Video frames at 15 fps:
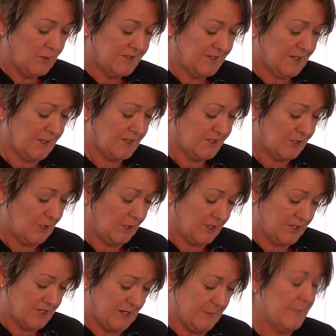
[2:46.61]
who was on a
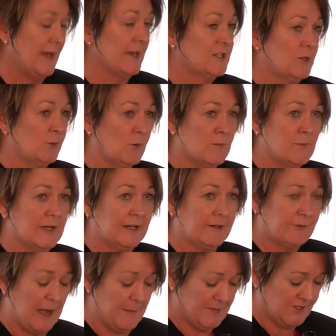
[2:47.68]
scholarship at
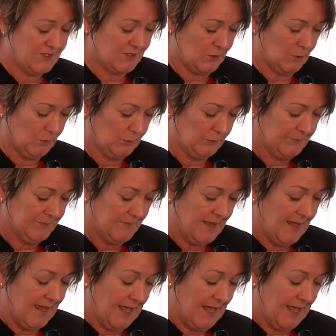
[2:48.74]
Toowoomba Grammar School,